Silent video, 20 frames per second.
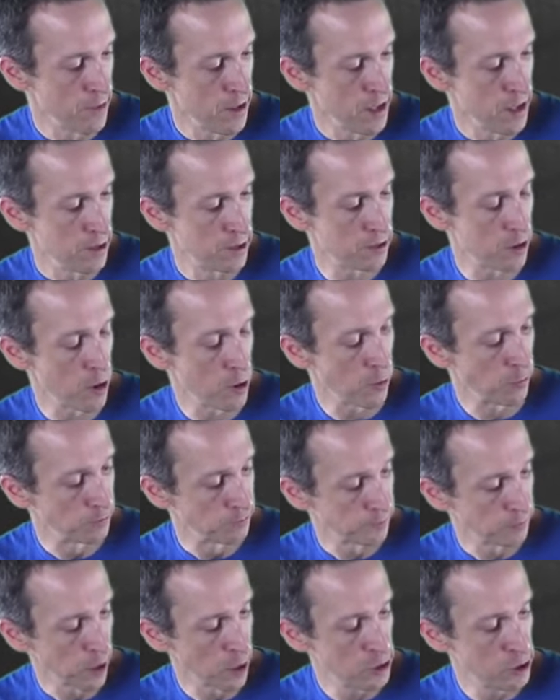So
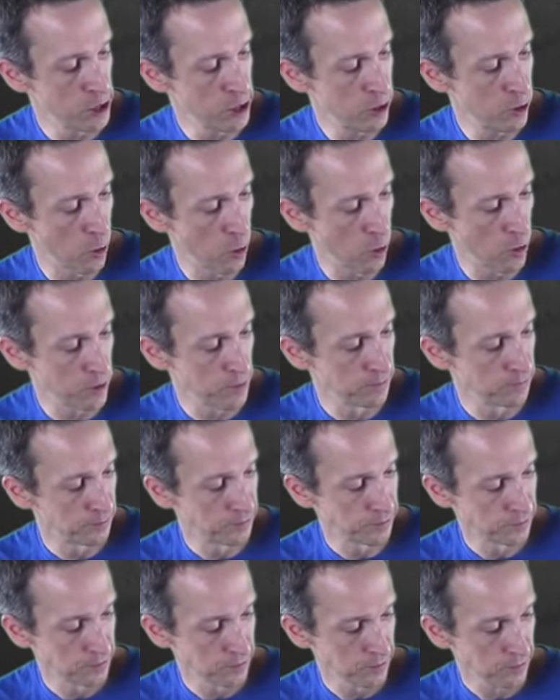a G chord
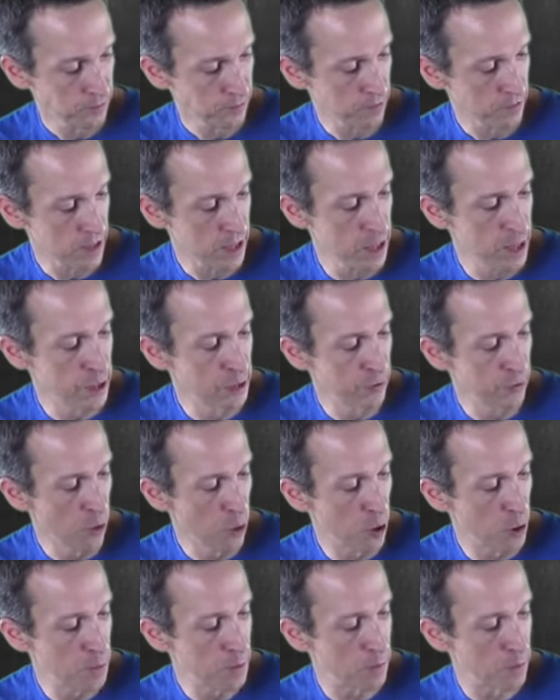is
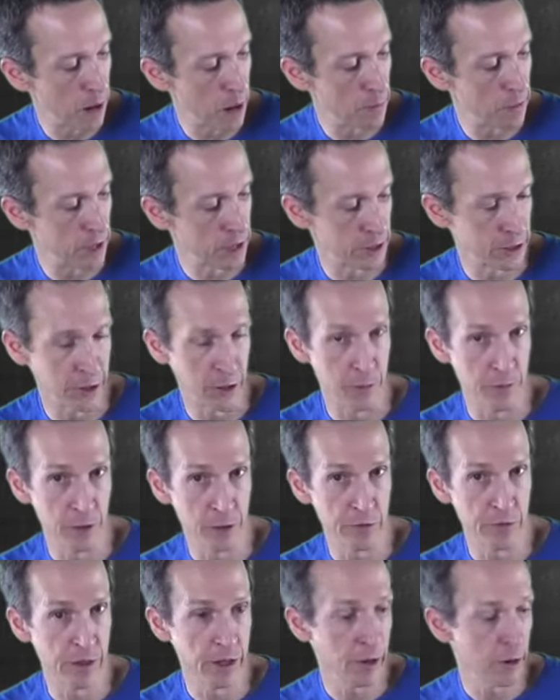formed by placing your middle
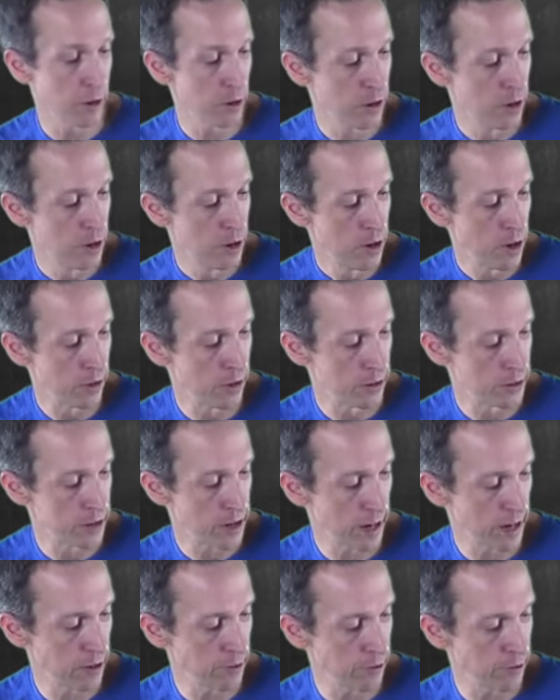finger on the
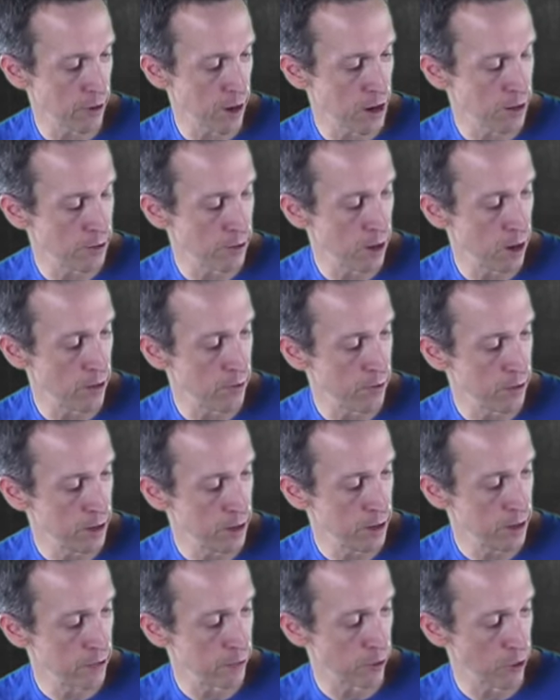2nd fret of
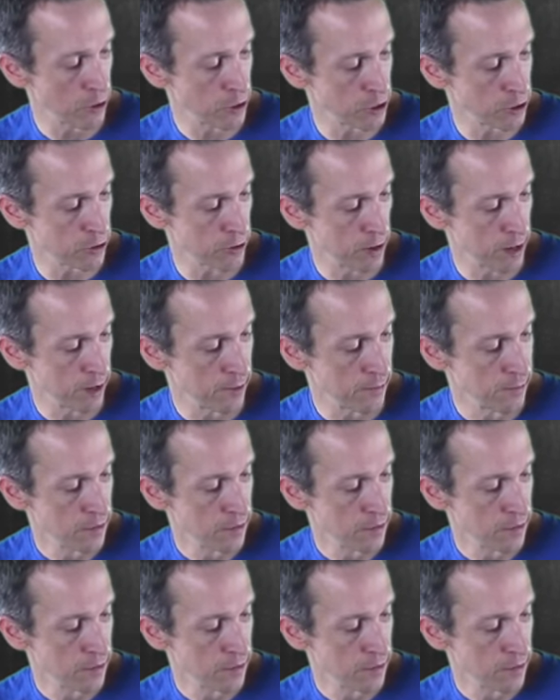the 1st string,